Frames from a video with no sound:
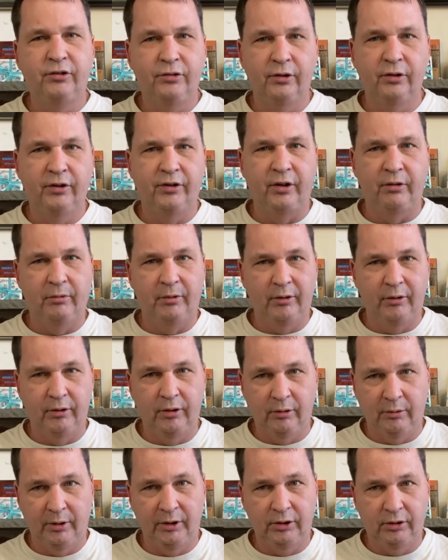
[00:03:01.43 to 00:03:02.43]
stores that we were
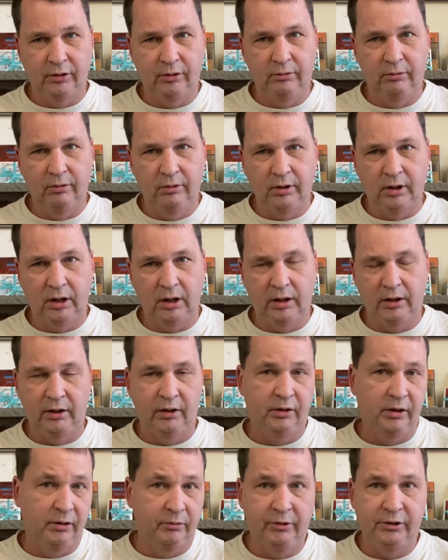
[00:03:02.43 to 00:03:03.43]
going to
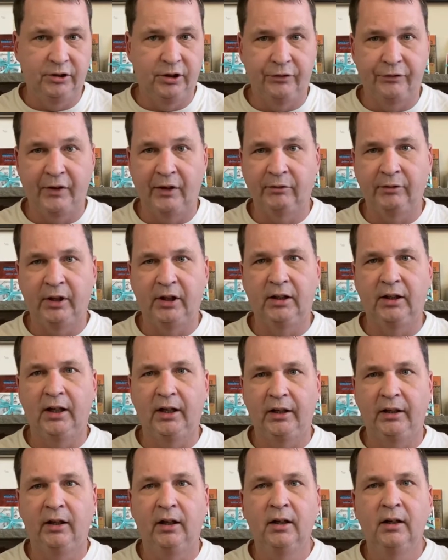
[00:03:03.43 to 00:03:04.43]
uh, that we just found
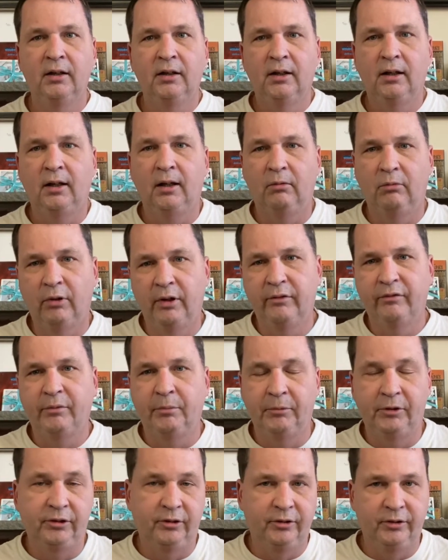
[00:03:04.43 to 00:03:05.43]
online. Uh, one of
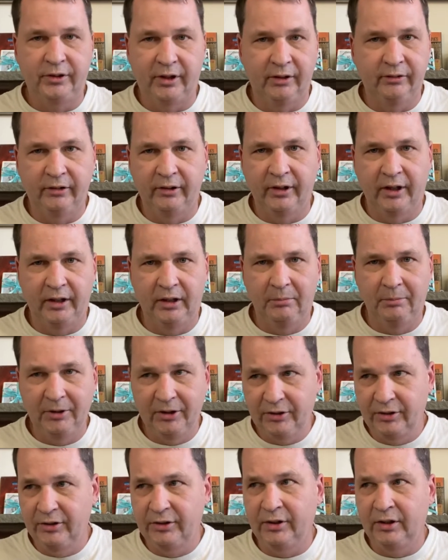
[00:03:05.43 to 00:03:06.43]
them, turns out, they're not in
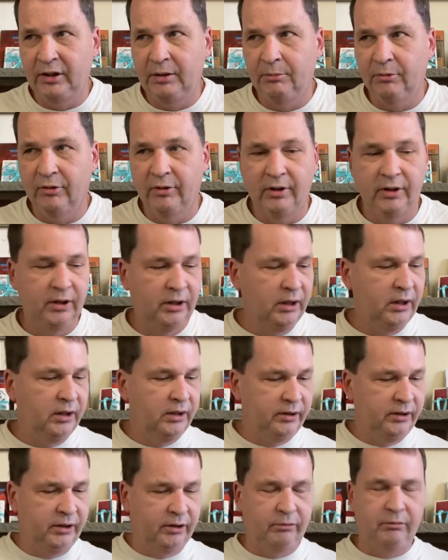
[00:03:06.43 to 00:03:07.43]
business anymore.
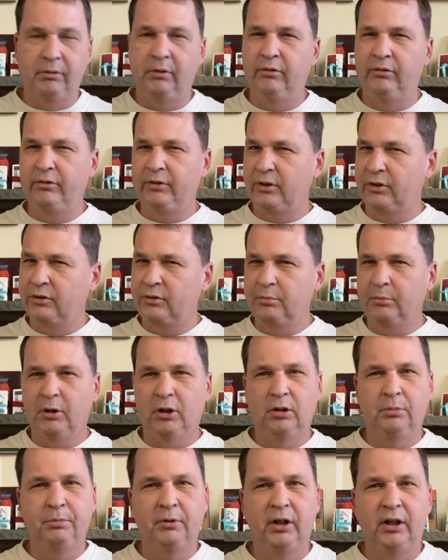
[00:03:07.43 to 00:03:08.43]
The other one was a
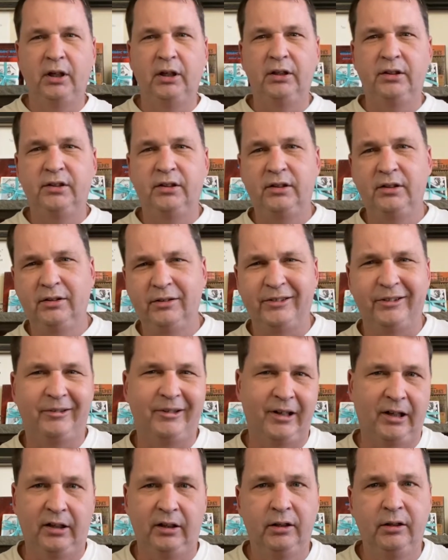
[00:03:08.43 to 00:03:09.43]
small place. It was
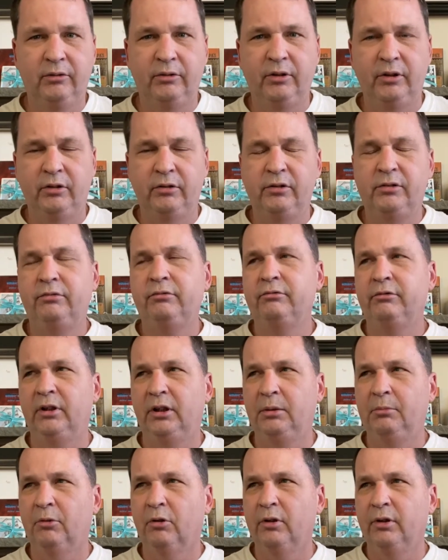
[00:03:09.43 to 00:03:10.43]
okay. It was
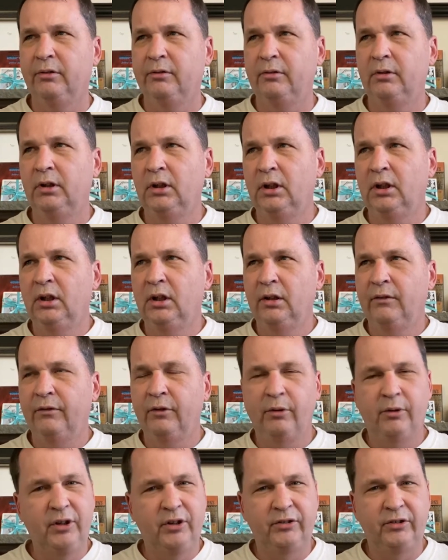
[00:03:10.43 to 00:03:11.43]
really more
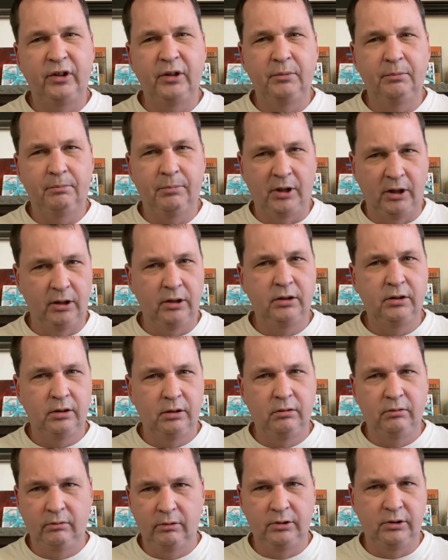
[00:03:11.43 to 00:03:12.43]
focused in punk,
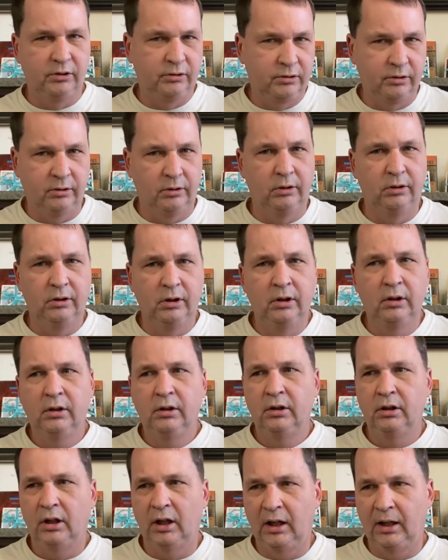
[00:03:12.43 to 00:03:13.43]
which is cool.
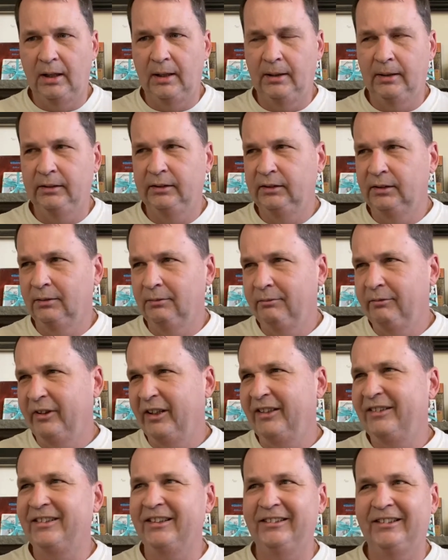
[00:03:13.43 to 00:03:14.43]
Uh,
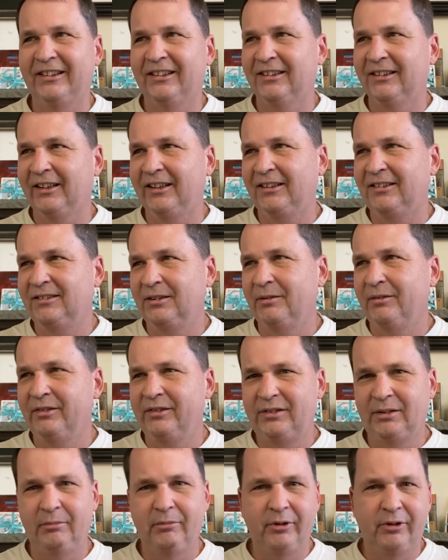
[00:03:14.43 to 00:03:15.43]
things I didn't like. So
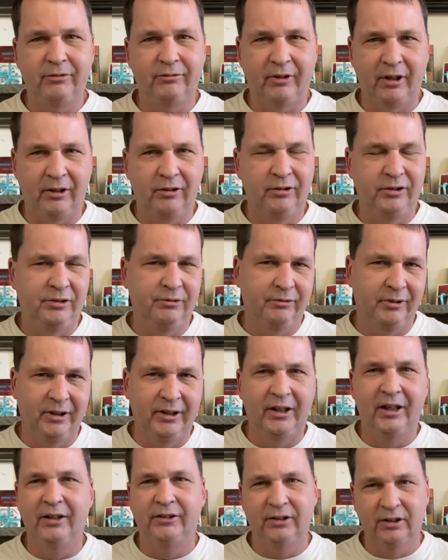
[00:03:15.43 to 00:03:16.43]
some of the records you
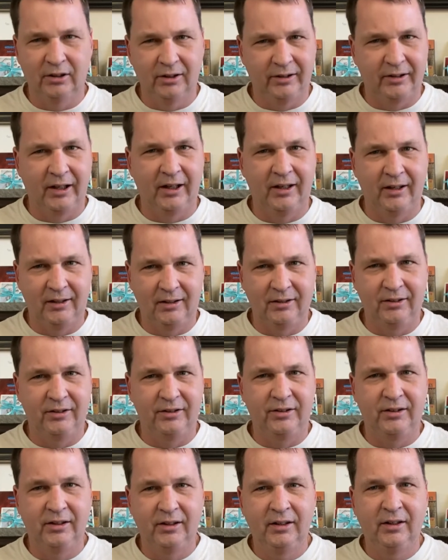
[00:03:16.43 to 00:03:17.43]
really had to look at
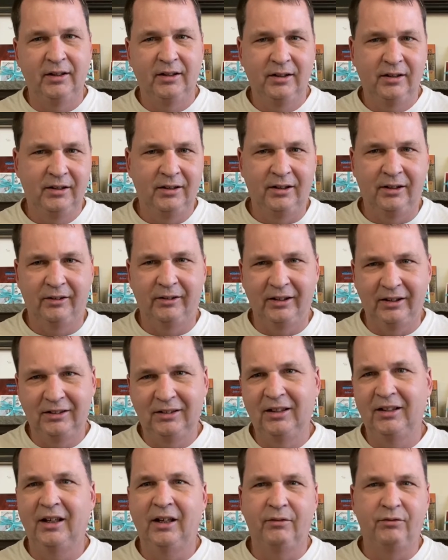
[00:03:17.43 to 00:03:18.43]
because, you know, they
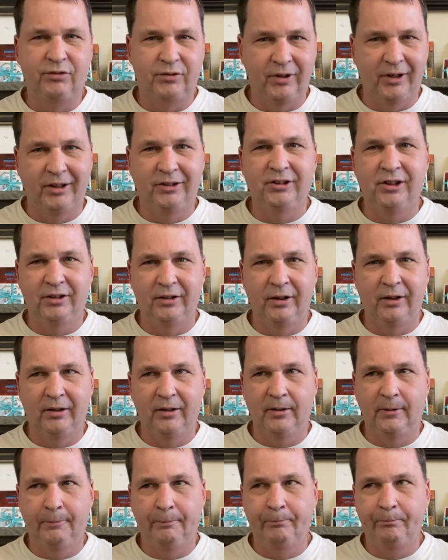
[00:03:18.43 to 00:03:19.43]
did have scratches on
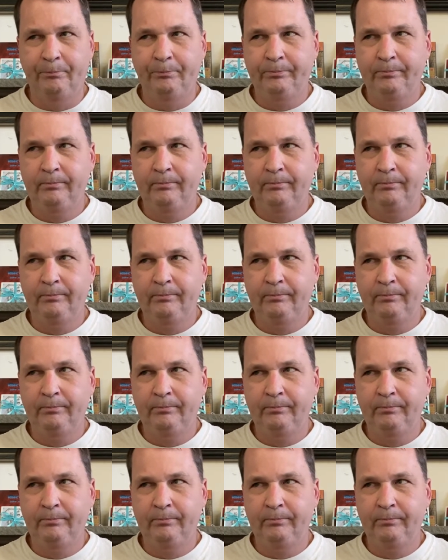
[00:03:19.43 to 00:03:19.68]
them.